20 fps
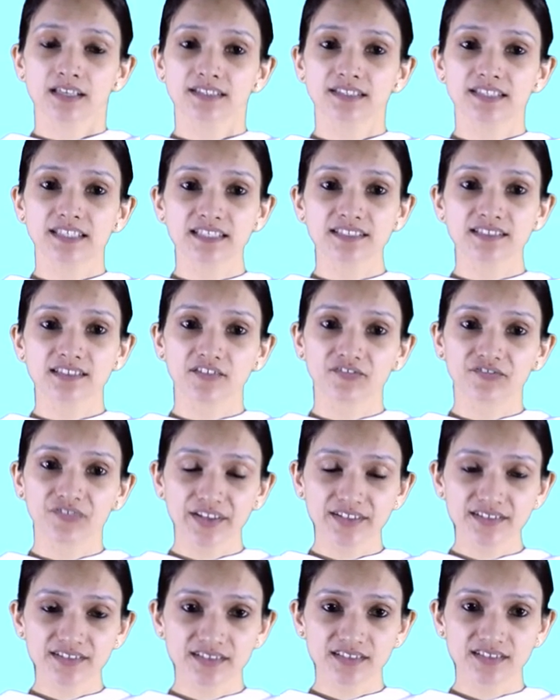These
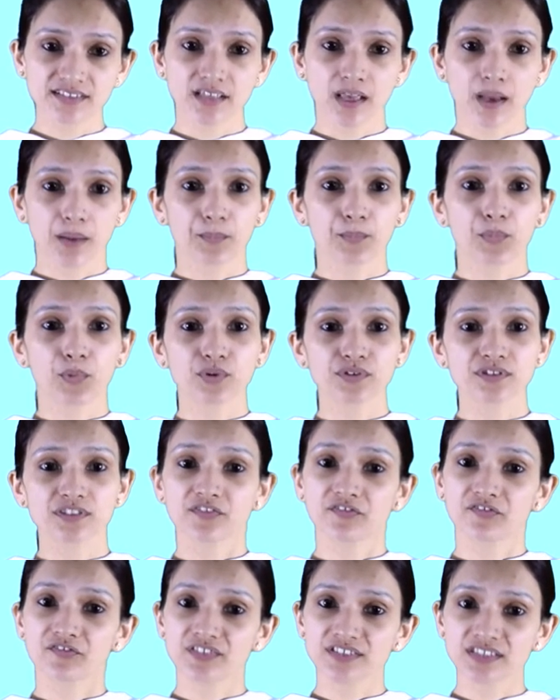offences pose a
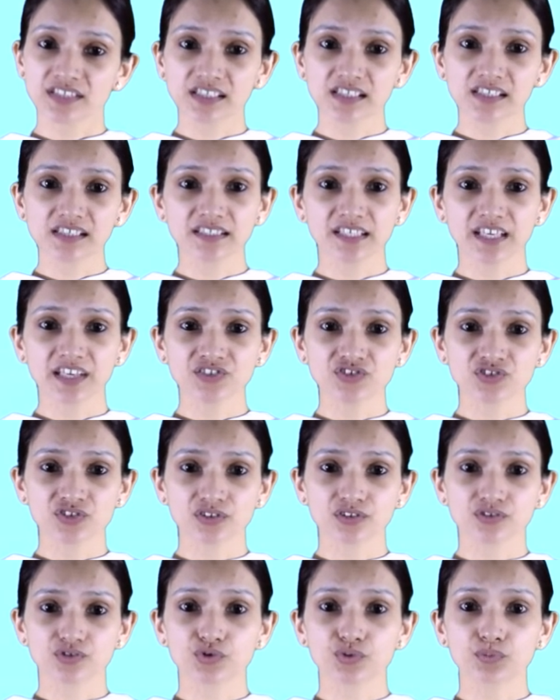physical
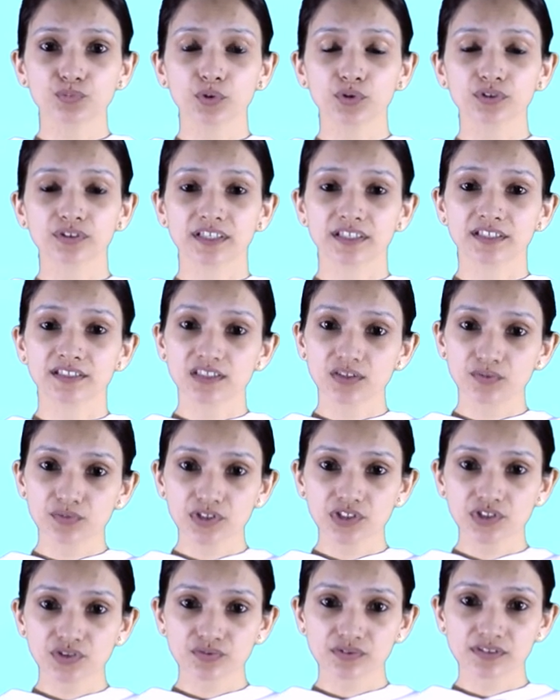danger to both
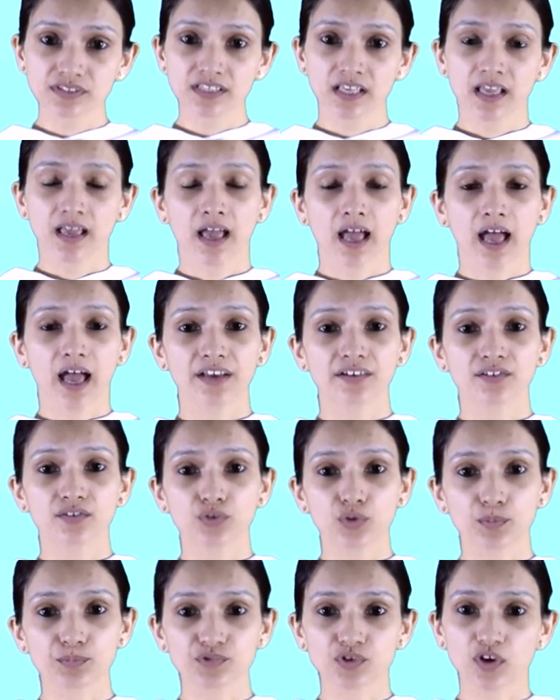individuals and
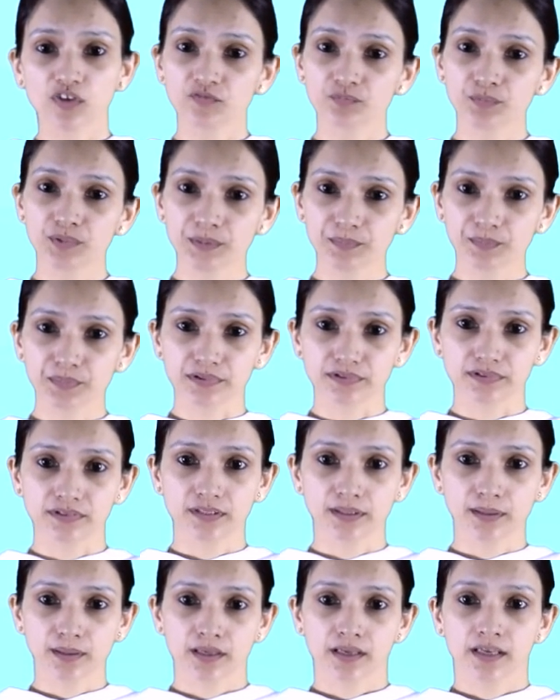groups of people.
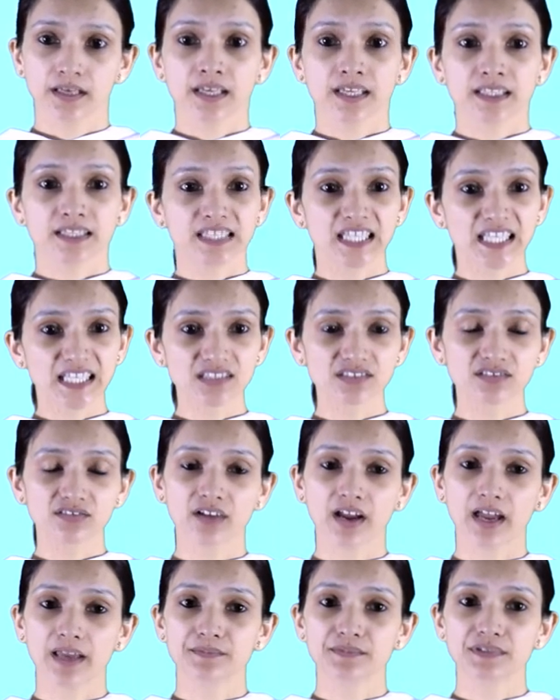These
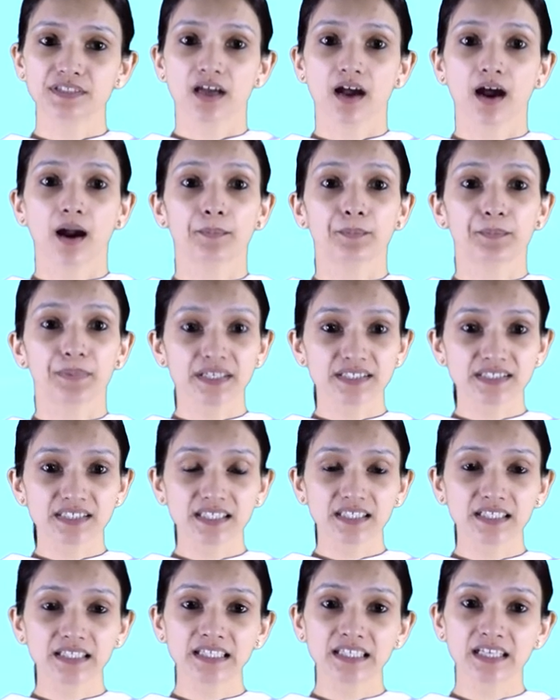crimes are
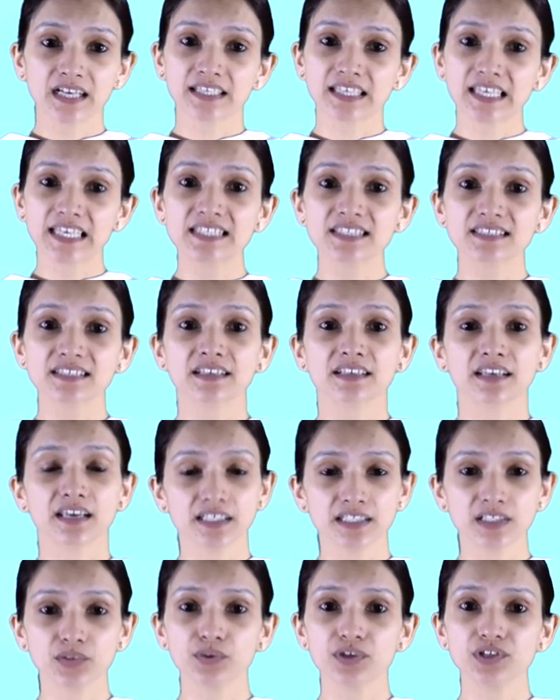basically against an
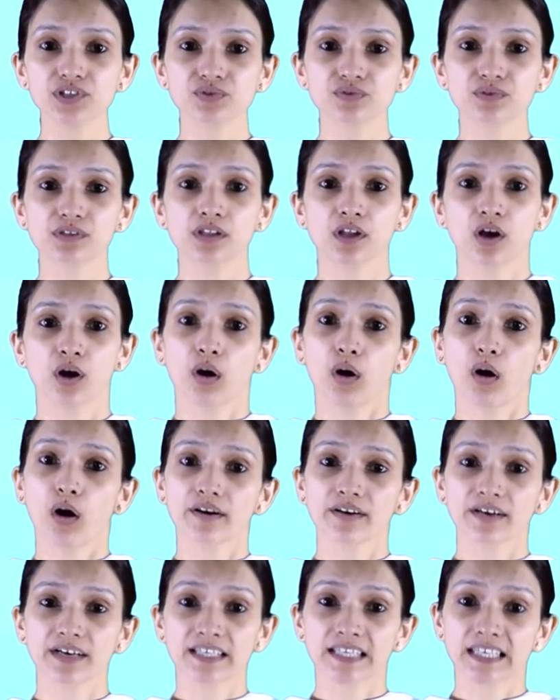individual
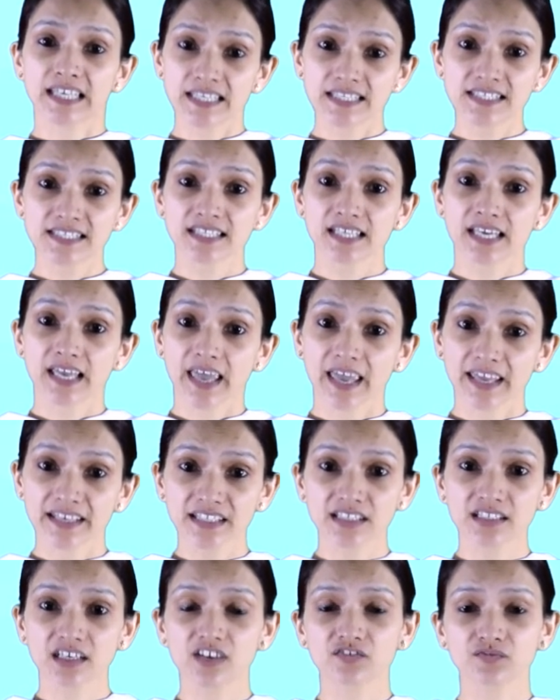or against
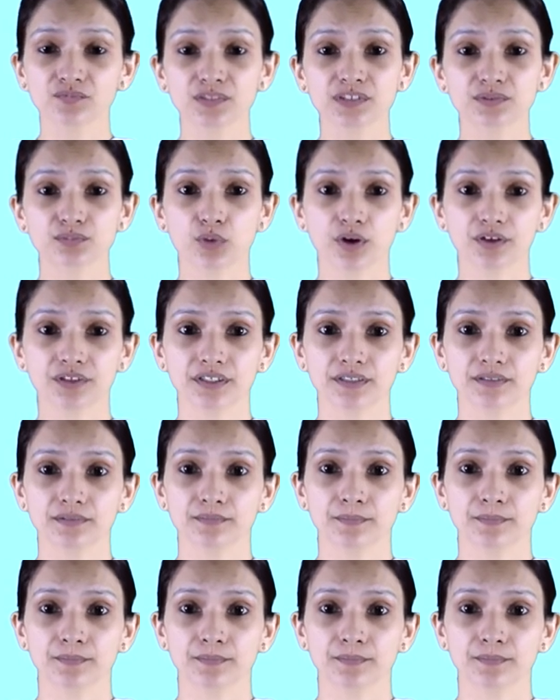any government body.